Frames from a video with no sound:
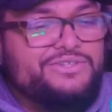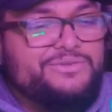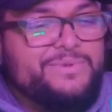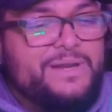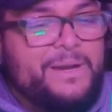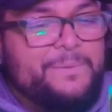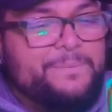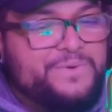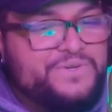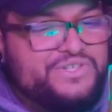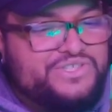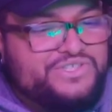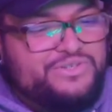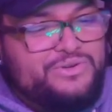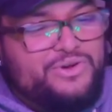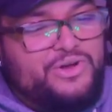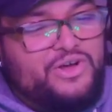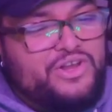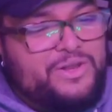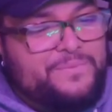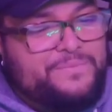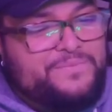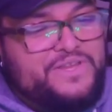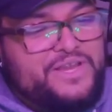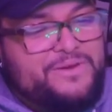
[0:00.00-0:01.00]
you, but I put you
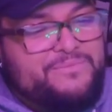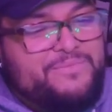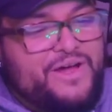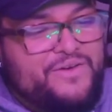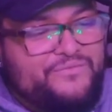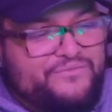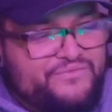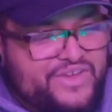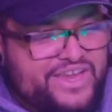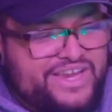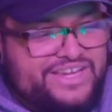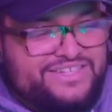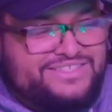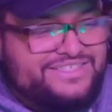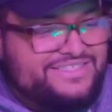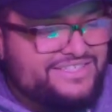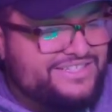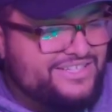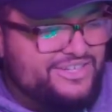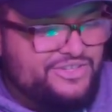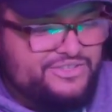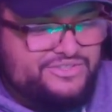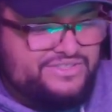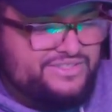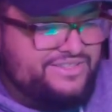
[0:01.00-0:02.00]
all up near my face. It's
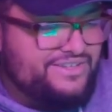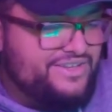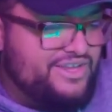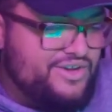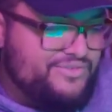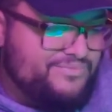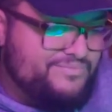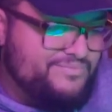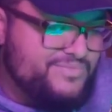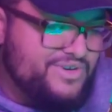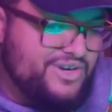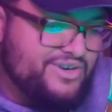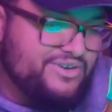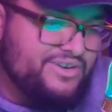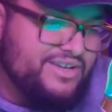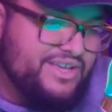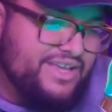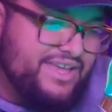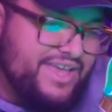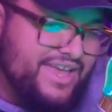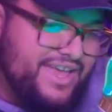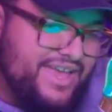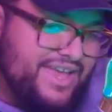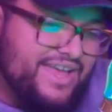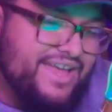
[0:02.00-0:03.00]
close enough, bro.
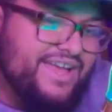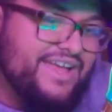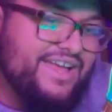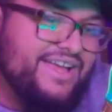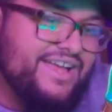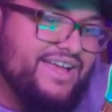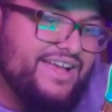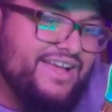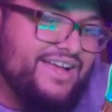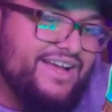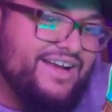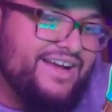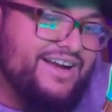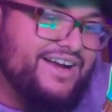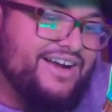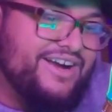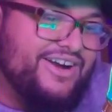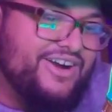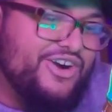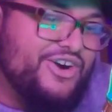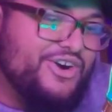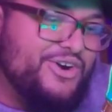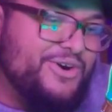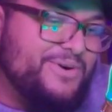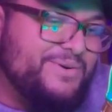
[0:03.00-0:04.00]

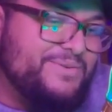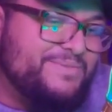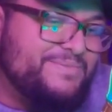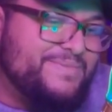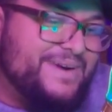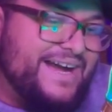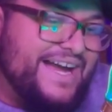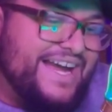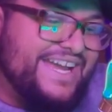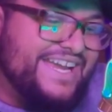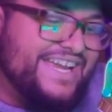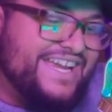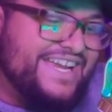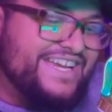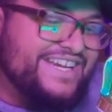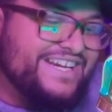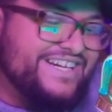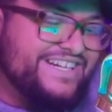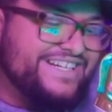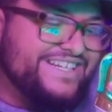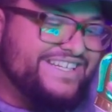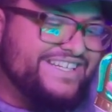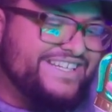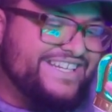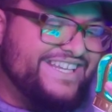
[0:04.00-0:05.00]
Oh my
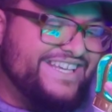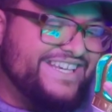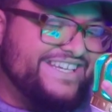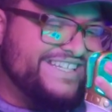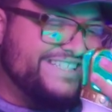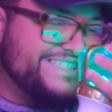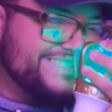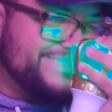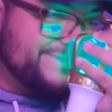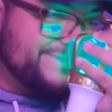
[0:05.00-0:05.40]
goodness,